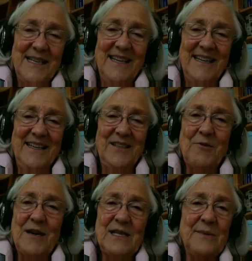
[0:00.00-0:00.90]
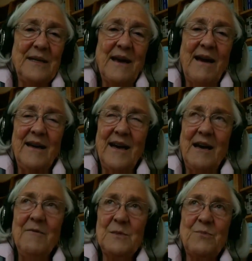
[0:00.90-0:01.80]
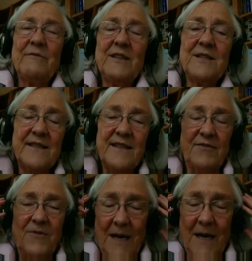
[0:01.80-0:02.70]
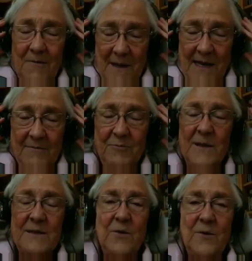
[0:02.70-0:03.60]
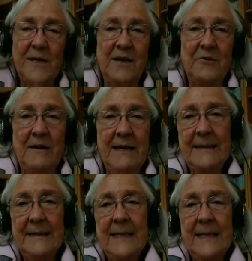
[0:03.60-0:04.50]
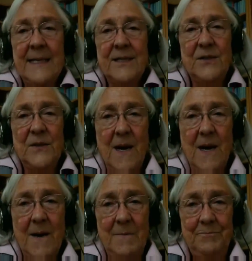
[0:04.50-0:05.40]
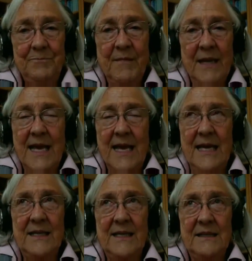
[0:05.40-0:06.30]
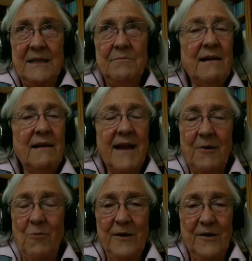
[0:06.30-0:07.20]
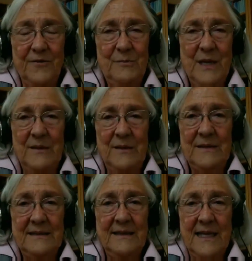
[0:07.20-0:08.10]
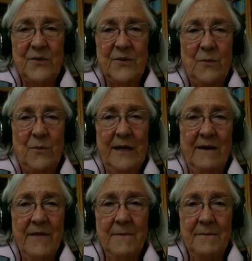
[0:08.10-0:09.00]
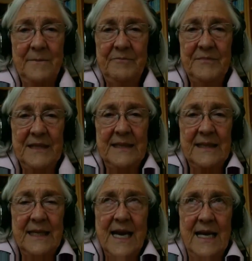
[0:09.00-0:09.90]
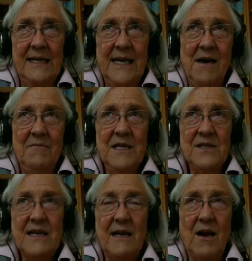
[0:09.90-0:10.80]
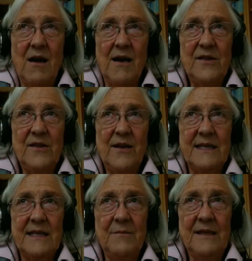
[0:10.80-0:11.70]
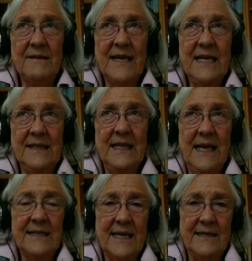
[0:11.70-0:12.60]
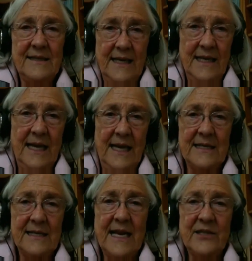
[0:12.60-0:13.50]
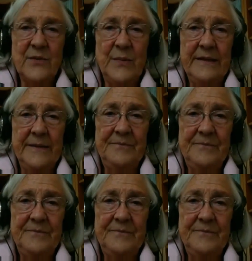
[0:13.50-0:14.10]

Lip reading: integration. But I was privileged enough while I was holding a grant to come and meet a lot of wonderful people, and Les was one of them. And we just got along and thought similarly. And he, as I say, he liked SASB.